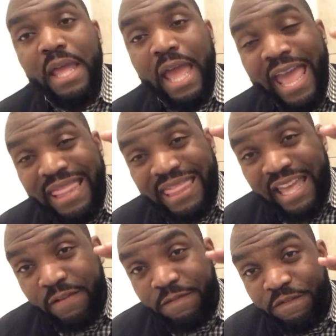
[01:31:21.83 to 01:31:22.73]
and
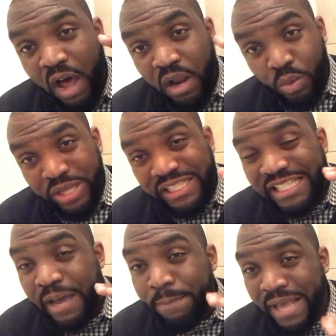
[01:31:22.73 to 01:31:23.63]
then follow it
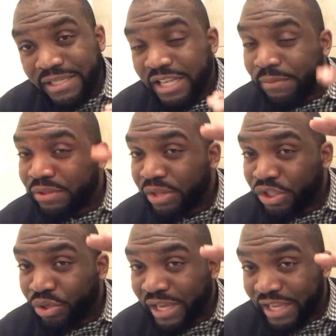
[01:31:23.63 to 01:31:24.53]
step by step so
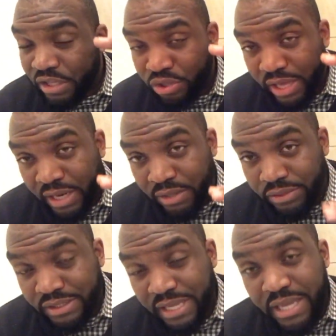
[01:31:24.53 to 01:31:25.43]
that you can get your
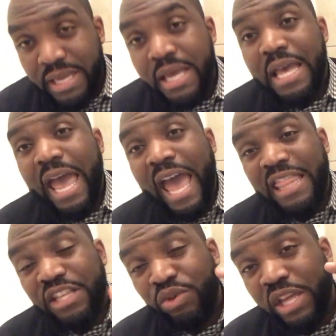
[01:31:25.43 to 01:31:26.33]
LLC and
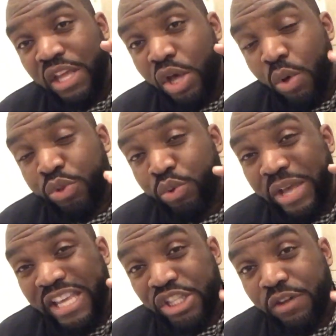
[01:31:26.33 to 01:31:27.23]
that you can go through
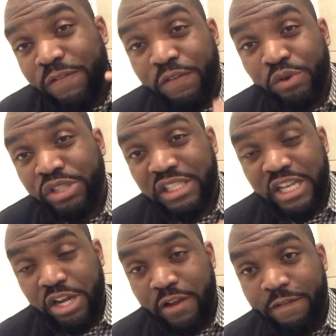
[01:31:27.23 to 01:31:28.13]
and get your first
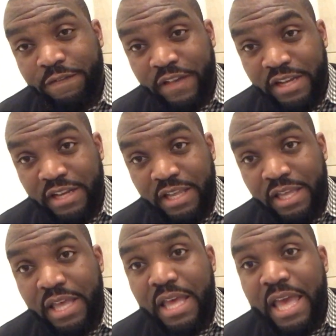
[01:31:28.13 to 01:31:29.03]
tier of funding
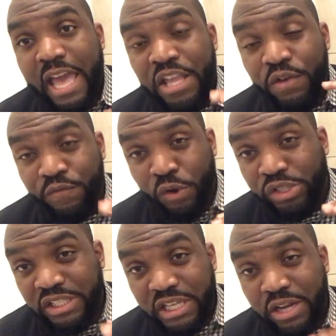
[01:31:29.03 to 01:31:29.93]
and your
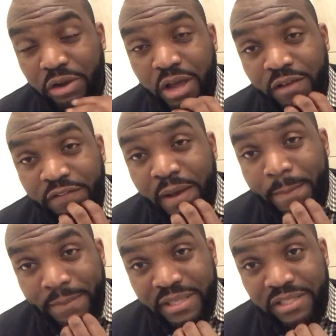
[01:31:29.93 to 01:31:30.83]
first tier
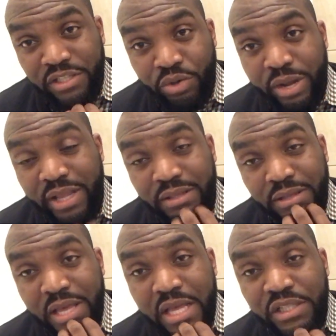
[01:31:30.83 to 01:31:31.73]
of business credit.
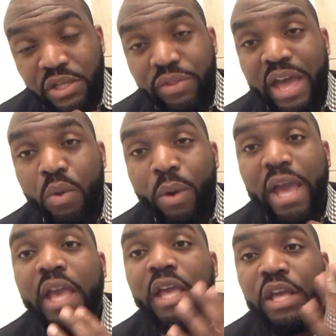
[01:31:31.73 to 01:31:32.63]
So that
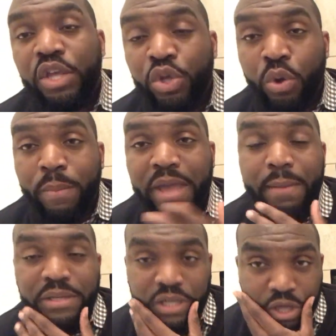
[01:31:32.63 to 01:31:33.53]
way you'll be
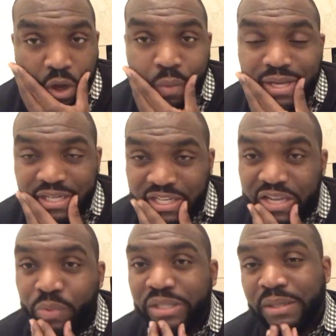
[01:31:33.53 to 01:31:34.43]
able to go and
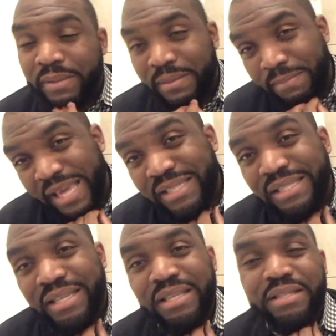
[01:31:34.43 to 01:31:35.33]
deal with some of the
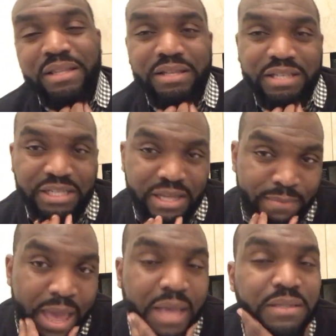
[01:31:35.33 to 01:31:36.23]
Macy's and the TJ
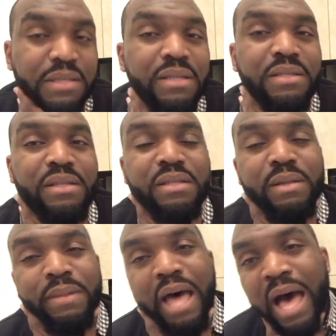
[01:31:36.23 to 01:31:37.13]
Maxx's and
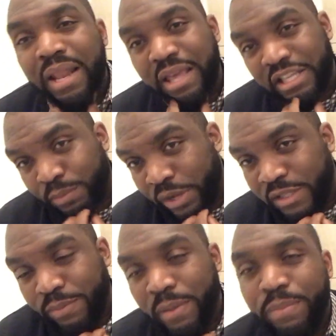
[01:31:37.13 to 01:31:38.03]
some of the
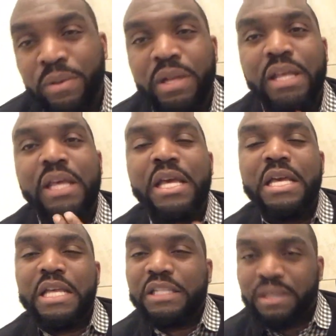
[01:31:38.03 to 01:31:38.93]
AliExpress people and
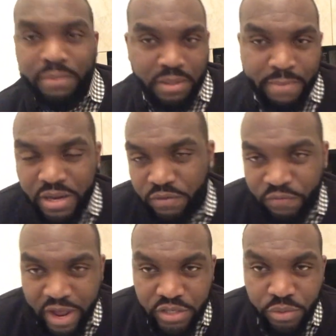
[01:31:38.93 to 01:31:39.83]
some of the
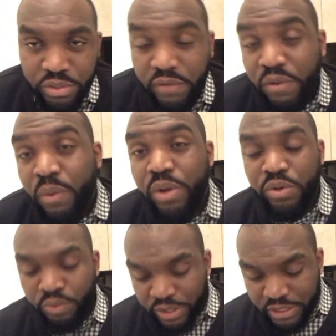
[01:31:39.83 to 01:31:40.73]
manufacturers. If you want to
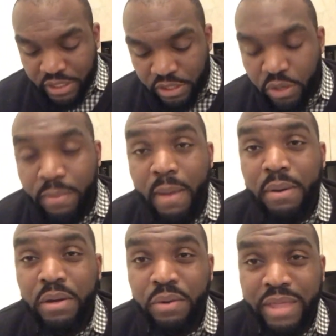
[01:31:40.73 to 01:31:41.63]
do retail, you'll be
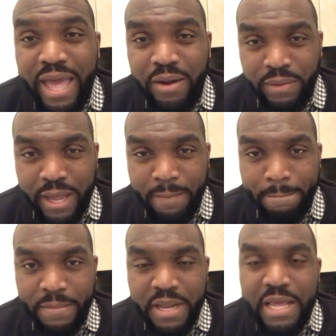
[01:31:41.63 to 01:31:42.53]
able to do that, okay?
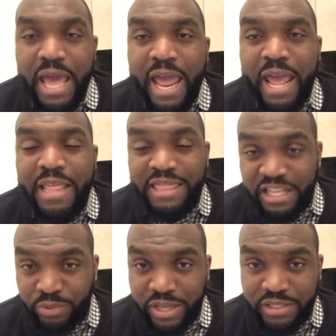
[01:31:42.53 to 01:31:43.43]
And
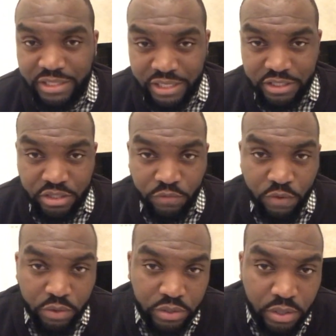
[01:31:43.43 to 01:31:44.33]
that's what I suggest that you
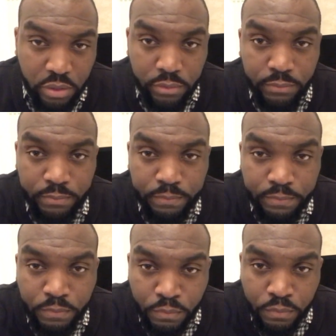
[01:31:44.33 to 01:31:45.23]
focus on.
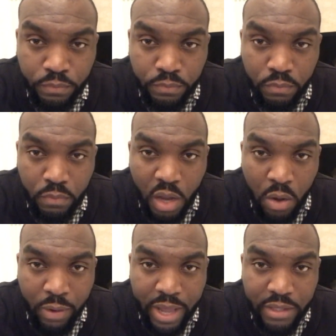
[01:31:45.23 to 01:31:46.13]

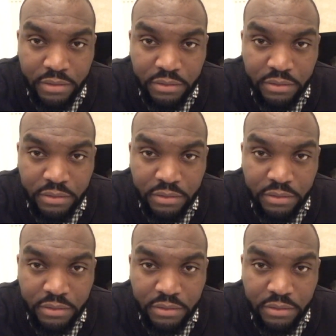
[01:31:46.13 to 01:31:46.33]
All right?